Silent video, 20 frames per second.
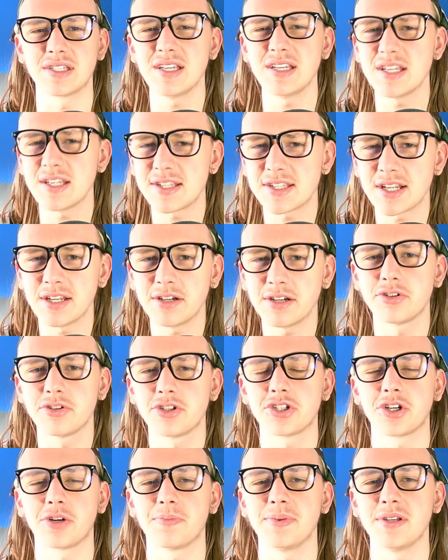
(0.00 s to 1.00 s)
is a little
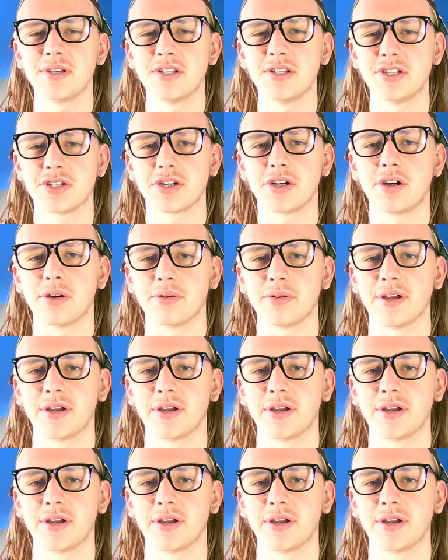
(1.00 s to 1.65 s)
choppy and jarring.